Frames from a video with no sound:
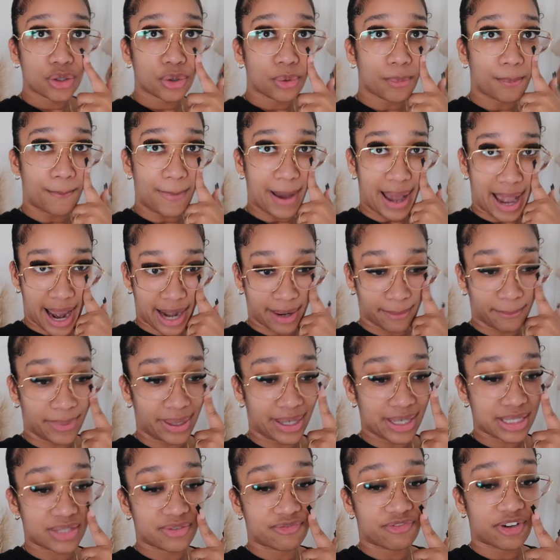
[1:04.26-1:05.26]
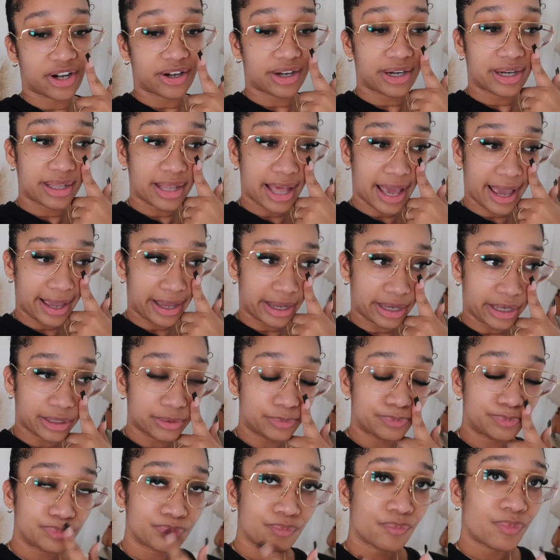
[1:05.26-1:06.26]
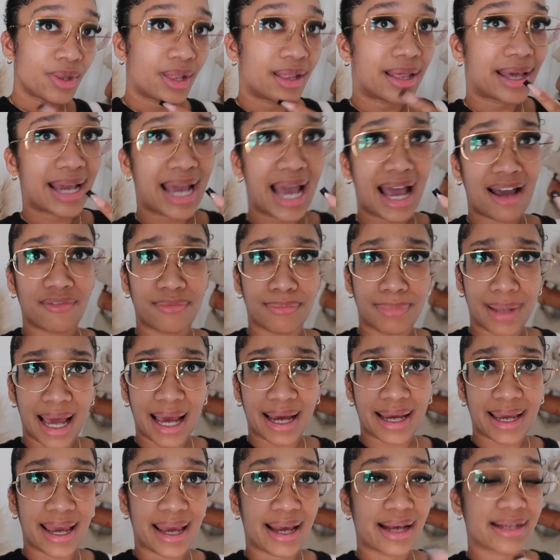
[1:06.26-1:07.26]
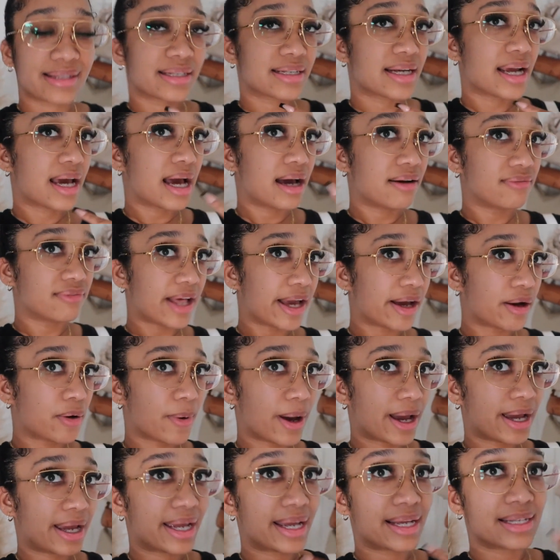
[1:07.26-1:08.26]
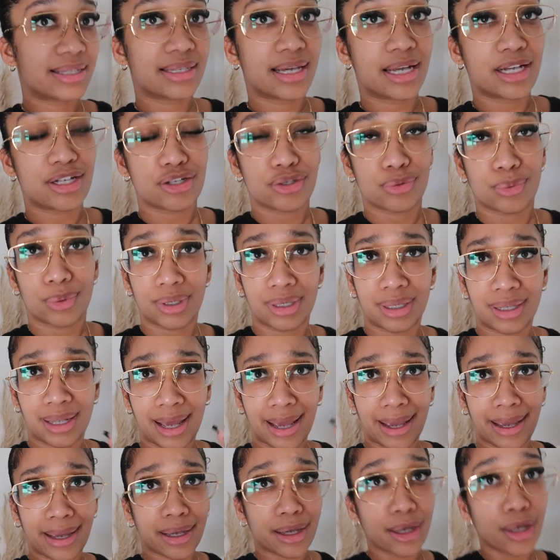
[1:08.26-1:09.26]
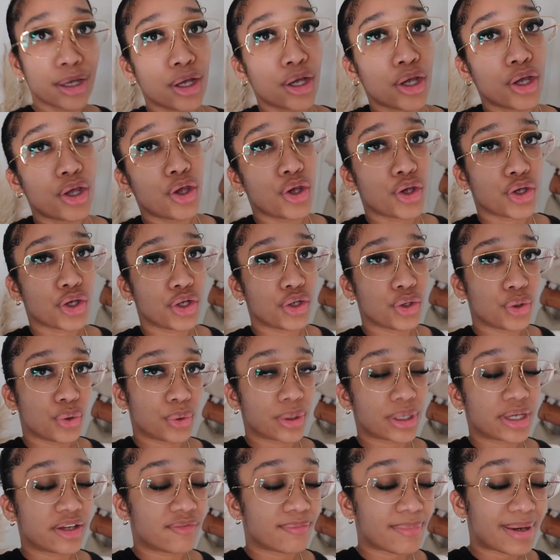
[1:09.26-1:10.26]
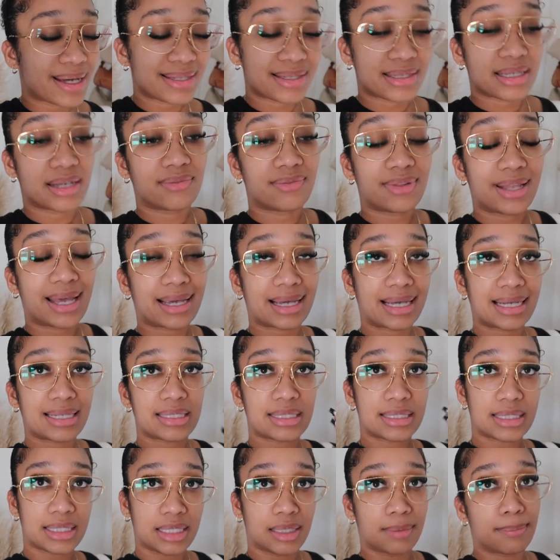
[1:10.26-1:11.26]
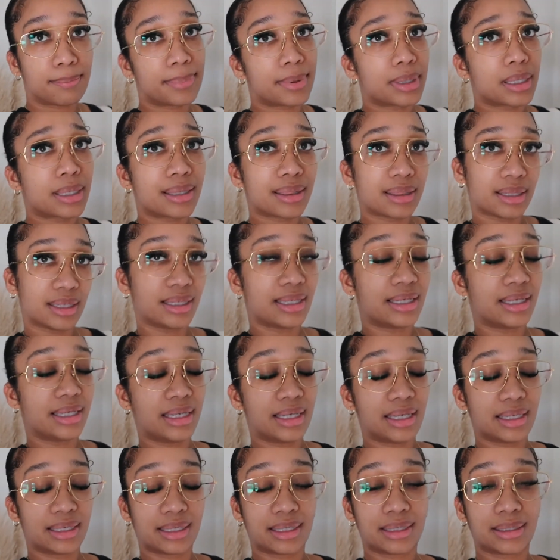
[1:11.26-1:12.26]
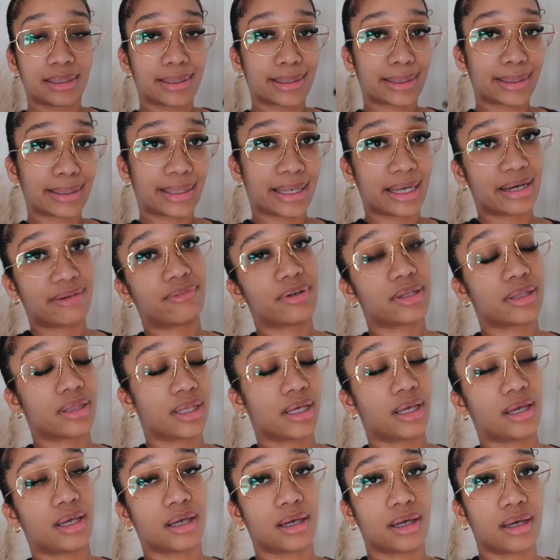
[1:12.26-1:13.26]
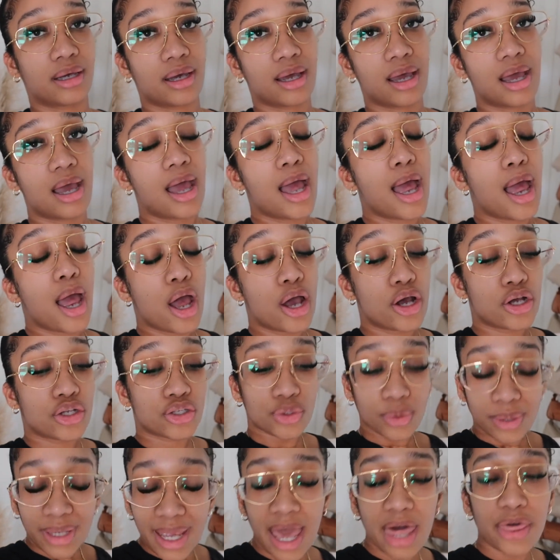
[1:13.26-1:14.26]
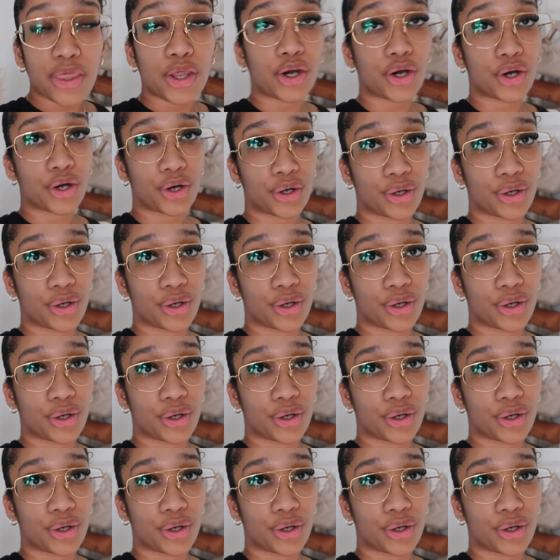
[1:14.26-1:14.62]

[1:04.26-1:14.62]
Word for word: look bad but it's very like like i have black hair and i have like white heads i just want to like you know give myself like a deep clean and get everything together